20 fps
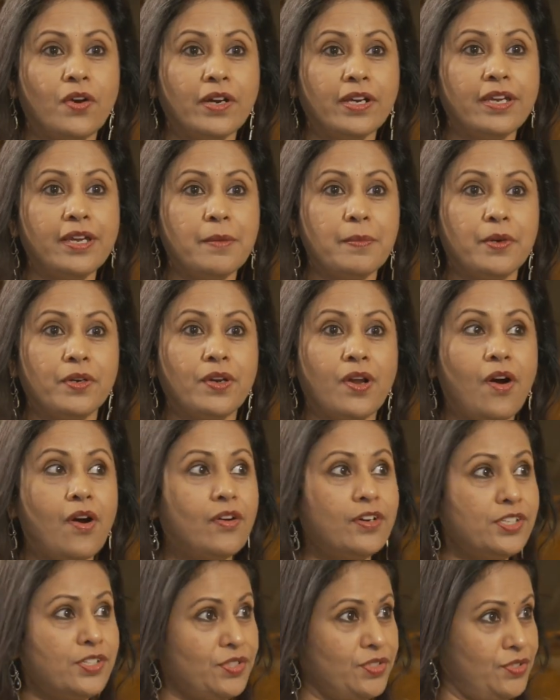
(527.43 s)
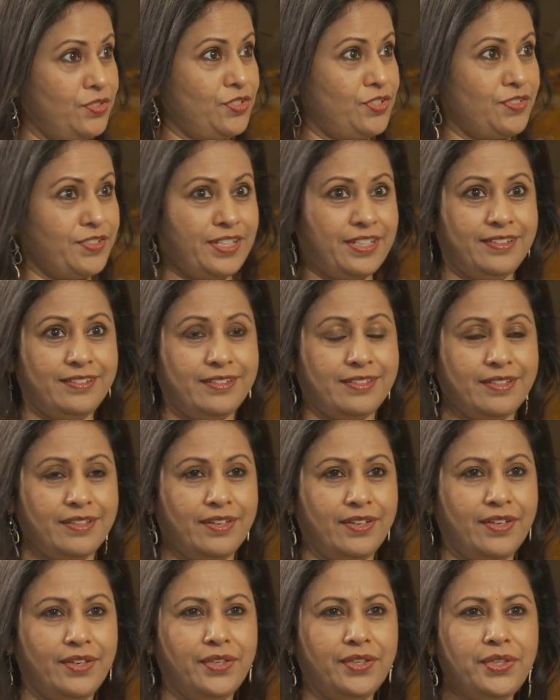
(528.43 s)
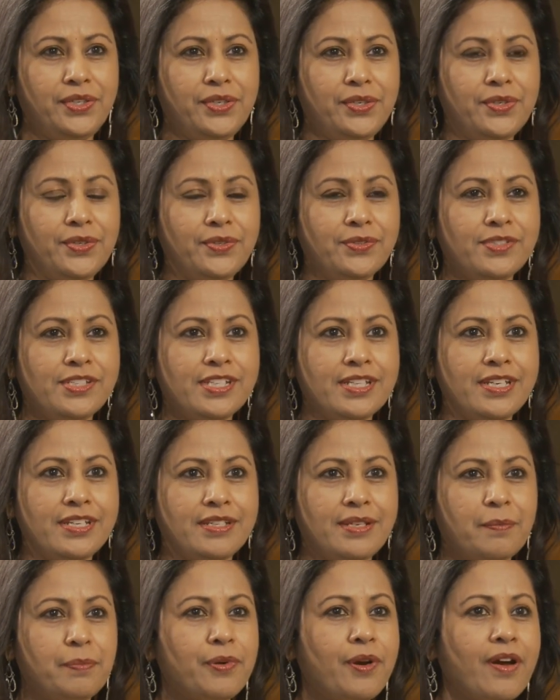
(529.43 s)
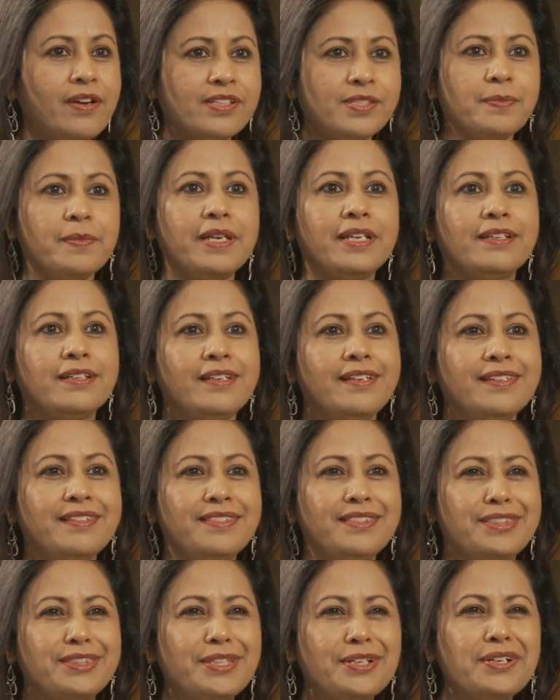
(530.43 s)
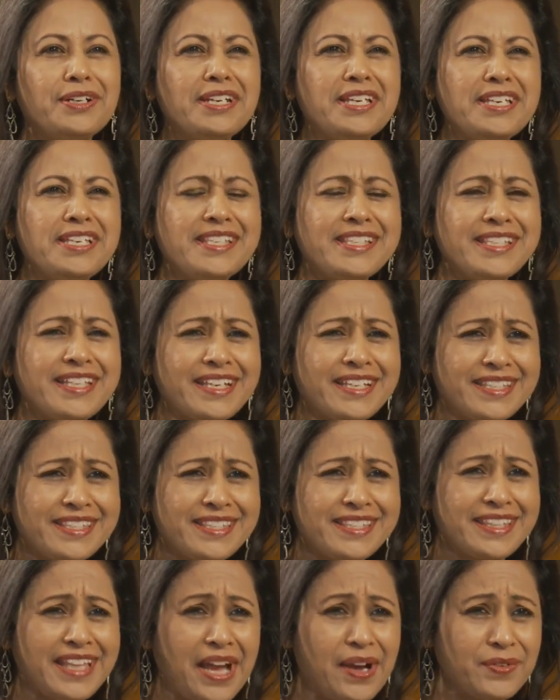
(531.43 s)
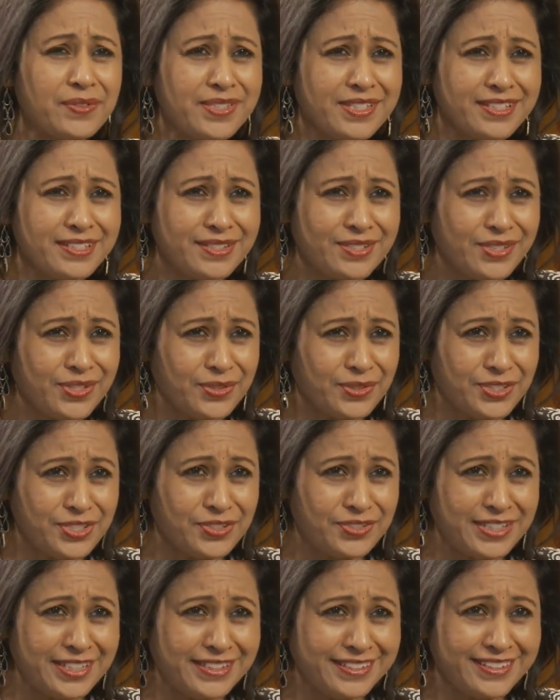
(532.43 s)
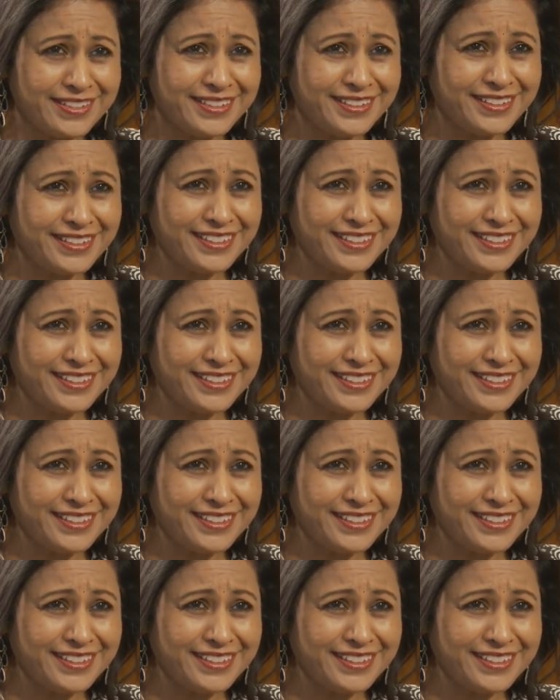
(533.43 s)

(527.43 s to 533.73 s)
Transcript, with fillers: Talking about heart surgeries, you did approximately 36,000 surgeries?